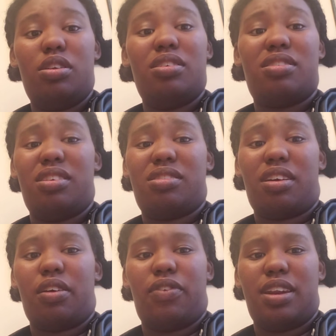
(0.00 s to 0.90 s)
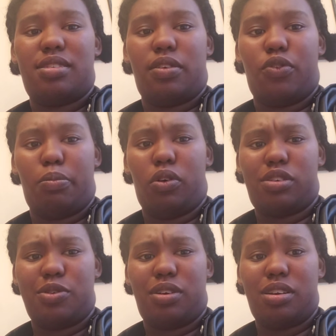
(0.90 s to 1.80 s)
It's, it's like a fantasy football
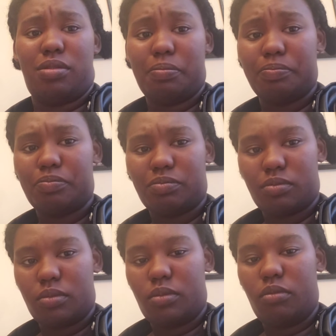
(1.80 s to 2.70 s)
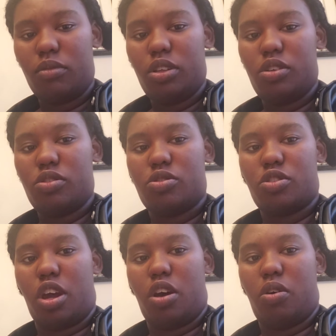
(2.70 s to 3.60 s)
token.
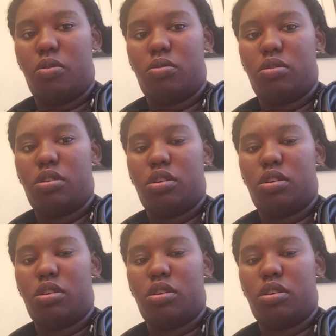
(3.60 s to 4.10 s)
So